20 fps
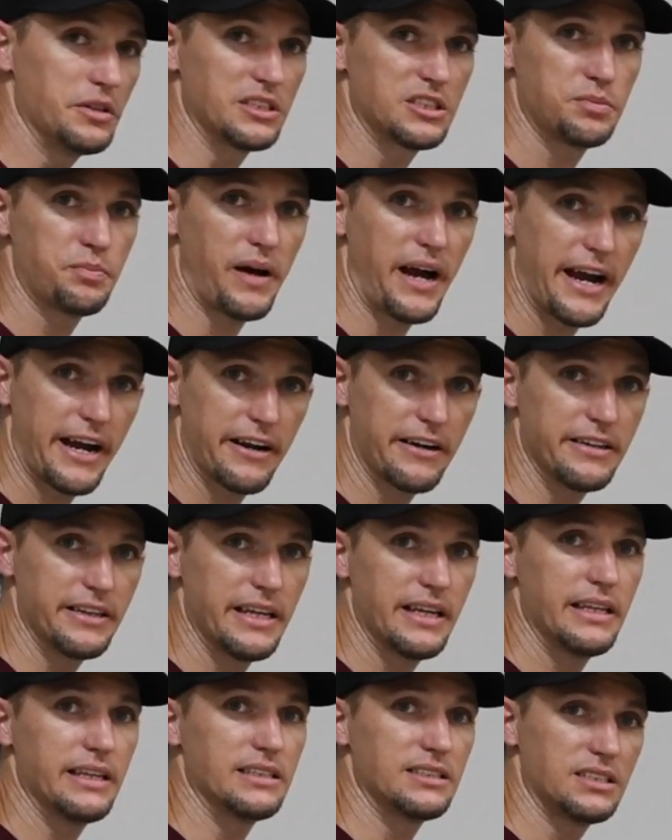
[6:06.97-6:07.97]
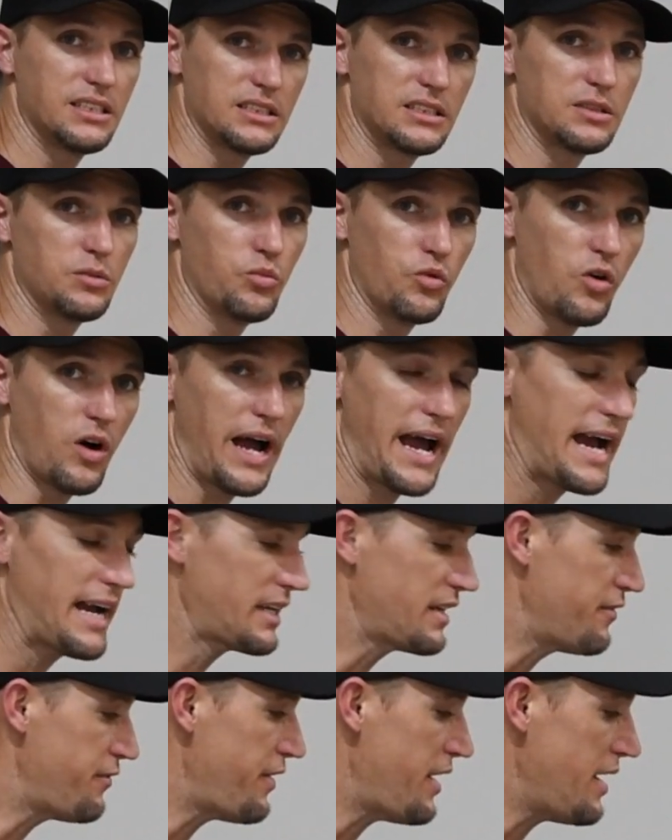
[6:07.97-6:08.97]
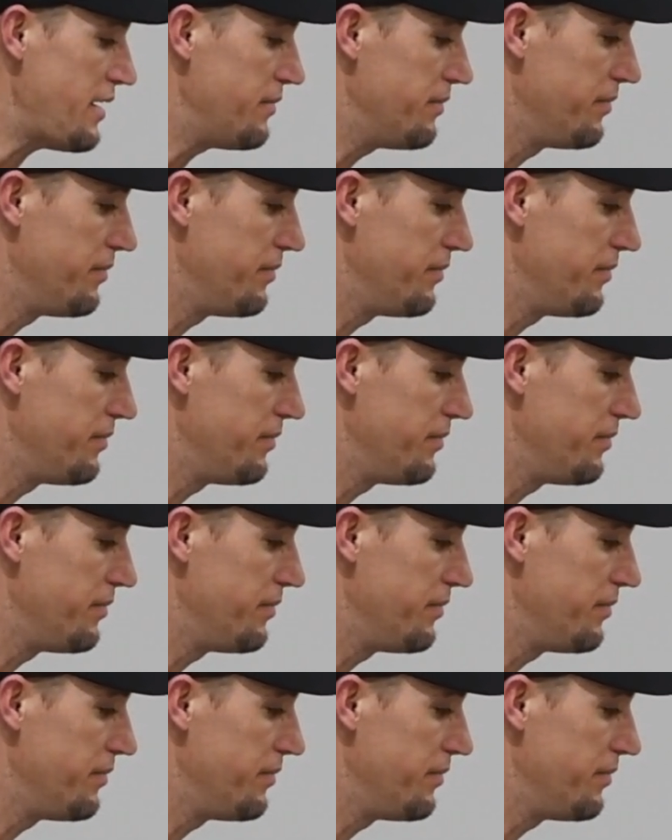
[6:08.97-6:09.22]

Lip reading: expire, and then the system will activate.